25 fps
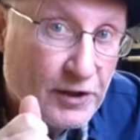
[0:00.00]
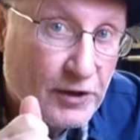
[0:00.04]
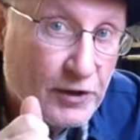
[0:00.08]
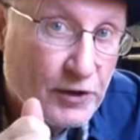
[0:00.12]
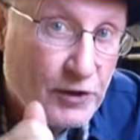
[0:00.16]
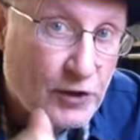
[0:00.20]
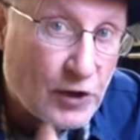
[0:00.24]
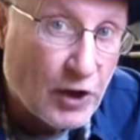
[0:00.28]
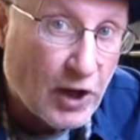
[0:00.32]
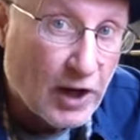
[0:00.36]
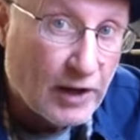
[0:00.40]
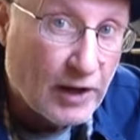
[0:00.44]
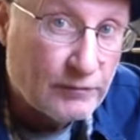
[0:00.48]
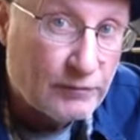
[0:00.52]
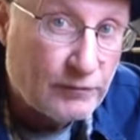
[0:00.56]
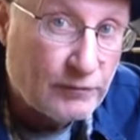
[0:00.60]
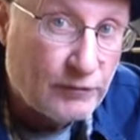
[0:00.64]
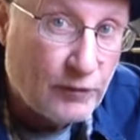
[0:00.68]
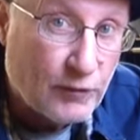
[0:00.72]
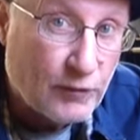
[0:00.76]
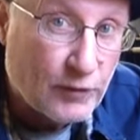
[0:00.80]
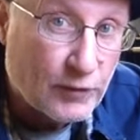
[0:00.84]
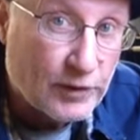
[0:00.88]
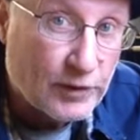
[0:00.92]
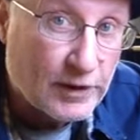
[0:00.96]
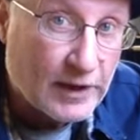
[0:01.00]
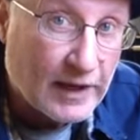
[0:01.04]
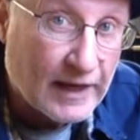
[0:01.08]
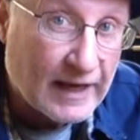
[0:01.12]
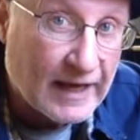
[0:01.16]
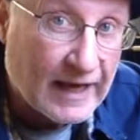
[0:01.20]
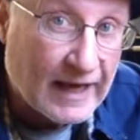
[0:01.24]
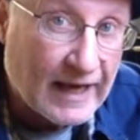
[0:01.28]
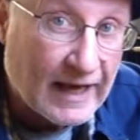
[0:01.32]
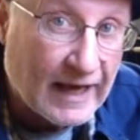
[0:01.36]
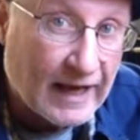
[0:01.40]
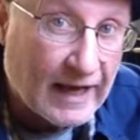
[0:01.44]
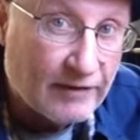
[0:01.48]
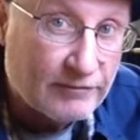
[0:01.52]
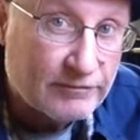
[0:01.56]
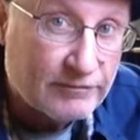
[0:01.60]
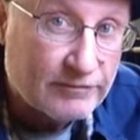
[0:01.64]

not 4.5.